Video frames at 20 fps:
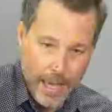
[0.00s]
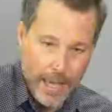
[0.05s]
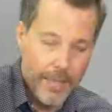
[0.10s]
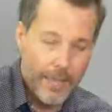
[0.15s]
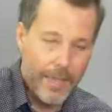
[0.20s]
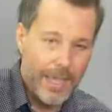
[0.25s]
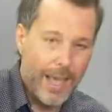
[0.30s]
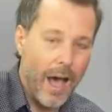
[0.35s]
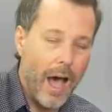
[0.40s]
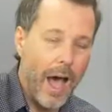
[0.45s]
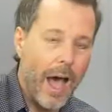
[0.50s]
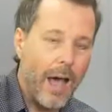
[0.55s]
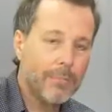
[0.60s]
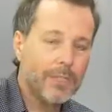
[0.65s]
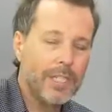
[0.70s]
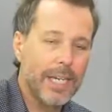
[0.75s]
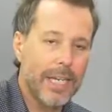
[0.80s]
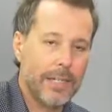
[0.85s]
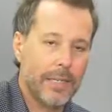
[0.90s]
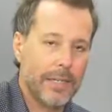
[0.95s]
And the
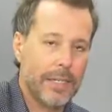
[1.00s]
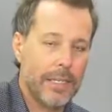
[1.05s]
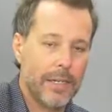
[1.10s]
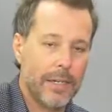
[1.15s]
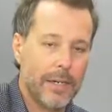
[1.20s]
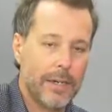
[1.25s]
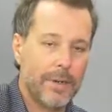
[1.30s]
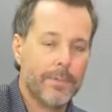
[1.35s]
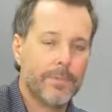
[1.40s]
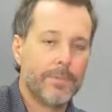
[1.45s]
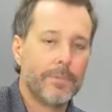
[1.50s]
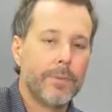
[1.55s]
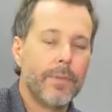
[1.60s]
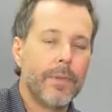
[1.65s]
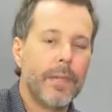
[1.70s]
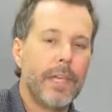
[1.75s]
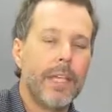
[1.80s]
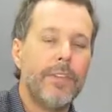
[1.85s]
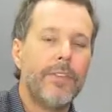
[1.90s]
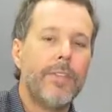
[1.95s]
object here
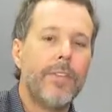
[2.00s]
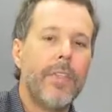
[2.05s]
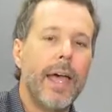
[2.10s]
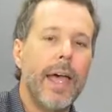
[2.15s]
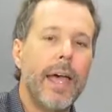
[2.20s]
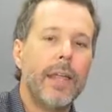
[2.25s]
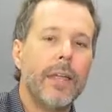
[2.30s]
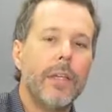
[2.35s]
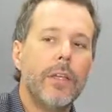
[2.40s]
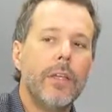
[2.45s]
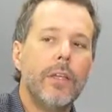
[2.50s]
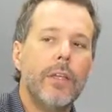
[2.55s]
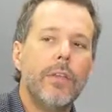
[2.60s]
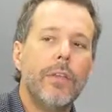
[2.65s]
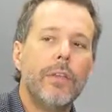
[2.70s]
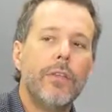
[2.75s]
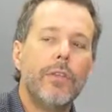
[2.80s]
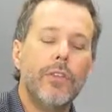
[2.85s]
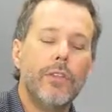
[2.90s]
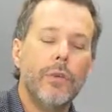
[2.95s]
is that
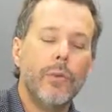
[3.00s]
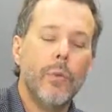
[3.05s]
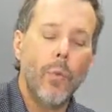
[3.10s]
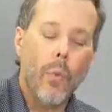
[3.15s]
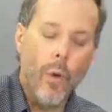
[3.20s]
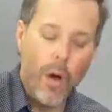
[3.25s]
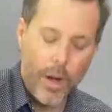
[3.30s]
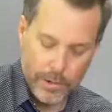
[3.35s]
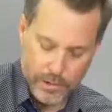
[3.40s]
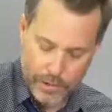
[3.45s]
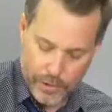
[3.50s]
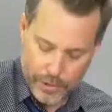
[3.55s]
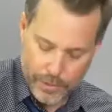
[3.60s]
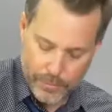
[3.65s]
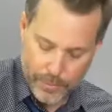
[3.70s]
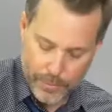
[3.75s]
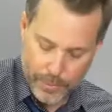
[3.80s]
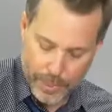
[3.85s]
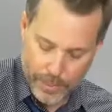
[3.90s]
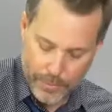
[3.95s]
you want
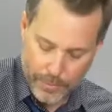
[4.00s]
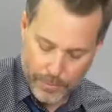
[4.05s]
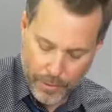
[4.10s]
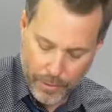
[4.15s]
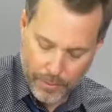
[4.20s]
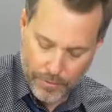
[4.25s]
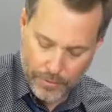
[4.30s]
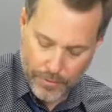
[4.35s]
to pick both